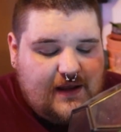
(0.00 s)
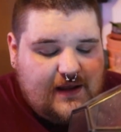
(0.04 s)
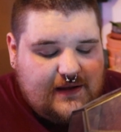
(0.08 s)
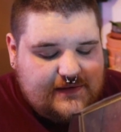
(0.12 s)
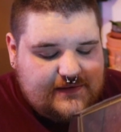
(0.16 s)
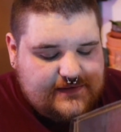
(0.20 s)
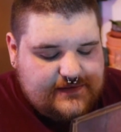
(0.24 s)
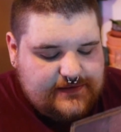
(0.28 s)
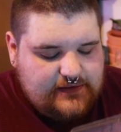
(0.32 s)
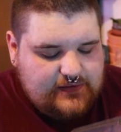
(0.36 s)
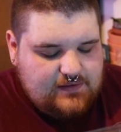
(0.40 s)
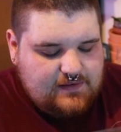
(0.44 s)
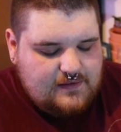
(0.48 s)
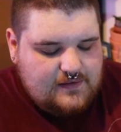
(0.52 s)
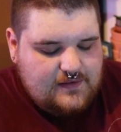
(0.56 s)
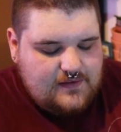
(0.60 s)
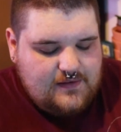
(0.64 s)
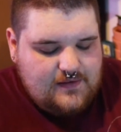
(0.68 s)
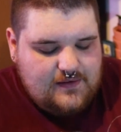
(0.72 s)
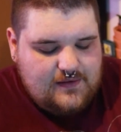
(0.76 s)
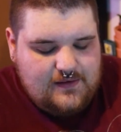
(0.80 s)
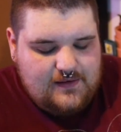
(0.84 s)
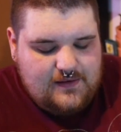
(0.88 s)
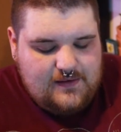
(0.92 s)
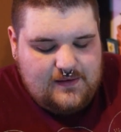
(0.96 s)
But
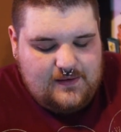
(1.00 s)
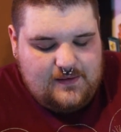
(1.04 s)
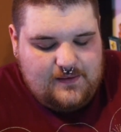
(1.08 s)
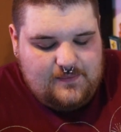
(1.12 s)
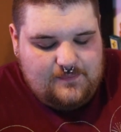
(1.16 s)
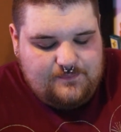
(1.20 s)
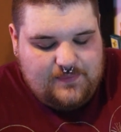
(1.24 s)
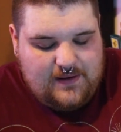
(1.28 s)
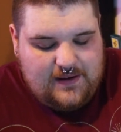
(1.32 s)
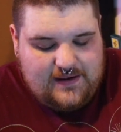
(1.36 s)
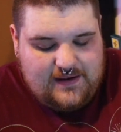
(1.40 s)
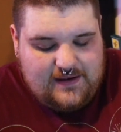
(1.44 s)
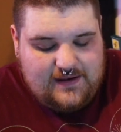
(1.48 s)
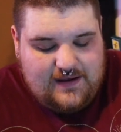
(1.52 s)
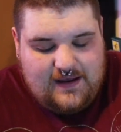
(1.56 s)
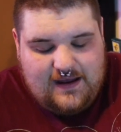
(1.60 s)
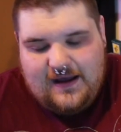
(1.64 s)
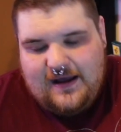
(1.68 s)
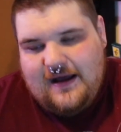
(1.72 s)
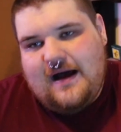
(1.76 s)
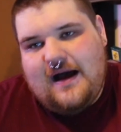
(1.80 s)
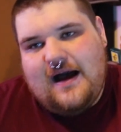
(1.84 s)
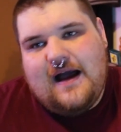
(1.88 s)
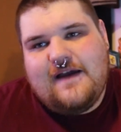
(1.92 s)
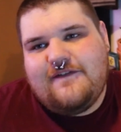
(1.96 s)
I figured I should probably just
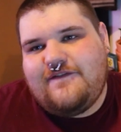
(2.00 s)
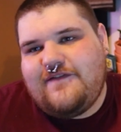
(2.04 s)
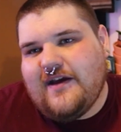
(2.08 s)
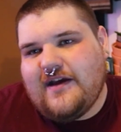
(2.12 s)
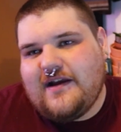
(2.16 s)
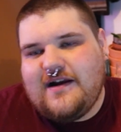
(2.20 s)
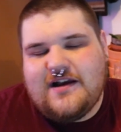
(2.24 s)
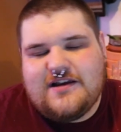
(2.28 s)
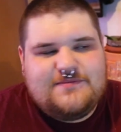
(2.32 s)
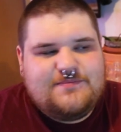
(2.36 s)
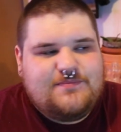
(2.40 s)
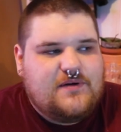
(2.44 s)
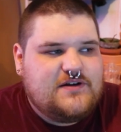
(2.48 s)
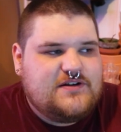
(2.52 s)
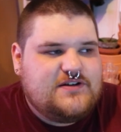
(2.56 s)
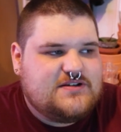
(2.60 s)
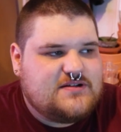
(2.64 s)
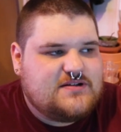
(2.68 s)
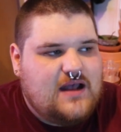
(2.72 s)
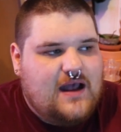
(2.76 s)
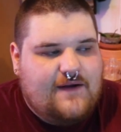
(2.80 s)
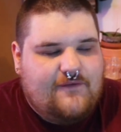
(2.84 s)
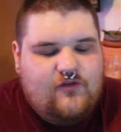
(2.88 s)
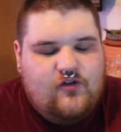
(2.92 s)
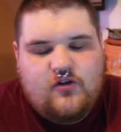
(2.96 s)
cover all my bases and
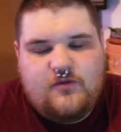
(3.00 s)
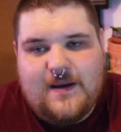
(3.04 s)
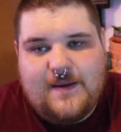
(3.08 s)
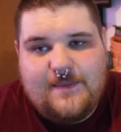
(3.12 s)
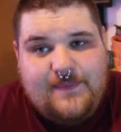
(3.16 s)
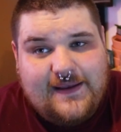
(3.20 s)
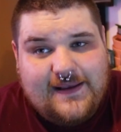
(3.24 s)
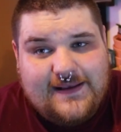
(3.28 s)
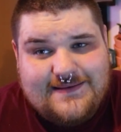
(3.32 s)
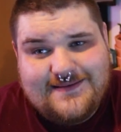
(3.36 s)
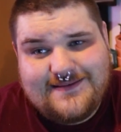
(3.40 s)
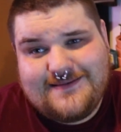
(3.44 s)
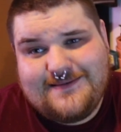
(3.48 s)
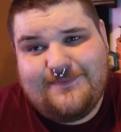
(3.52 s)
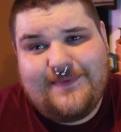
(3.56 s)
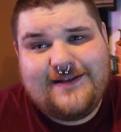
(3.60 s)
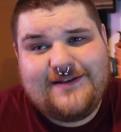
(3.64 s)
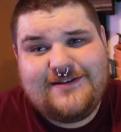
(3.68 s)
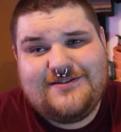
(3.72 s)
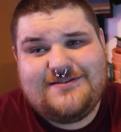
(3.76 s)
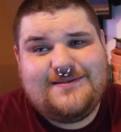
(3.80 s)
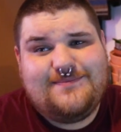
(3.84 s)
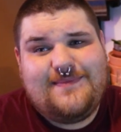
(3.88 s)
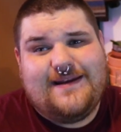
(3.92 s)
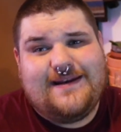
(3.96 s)
mention them anyway, and I really
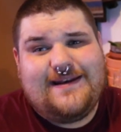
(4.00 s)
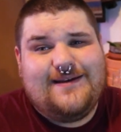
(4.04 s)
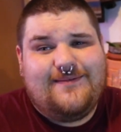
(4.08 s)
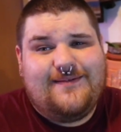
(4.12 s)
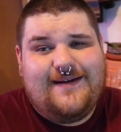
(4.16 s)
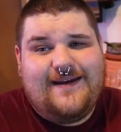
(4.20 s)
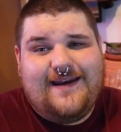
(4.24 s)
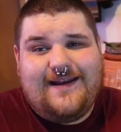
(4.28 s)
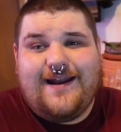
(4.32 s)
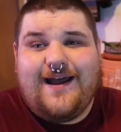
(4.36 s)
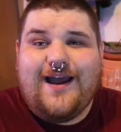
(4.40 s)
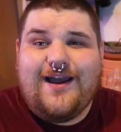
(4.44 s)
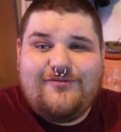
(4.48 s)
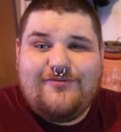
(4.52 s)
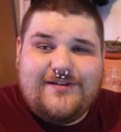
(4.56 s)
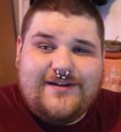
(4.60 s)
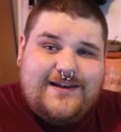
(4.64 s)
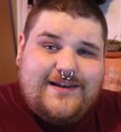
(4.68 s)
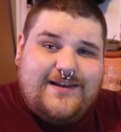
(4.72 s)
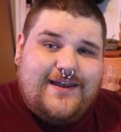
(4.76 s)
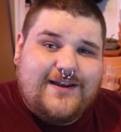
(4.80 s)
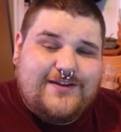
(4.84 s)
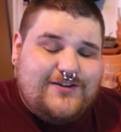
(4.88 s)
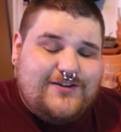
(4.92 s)
like doing it, so.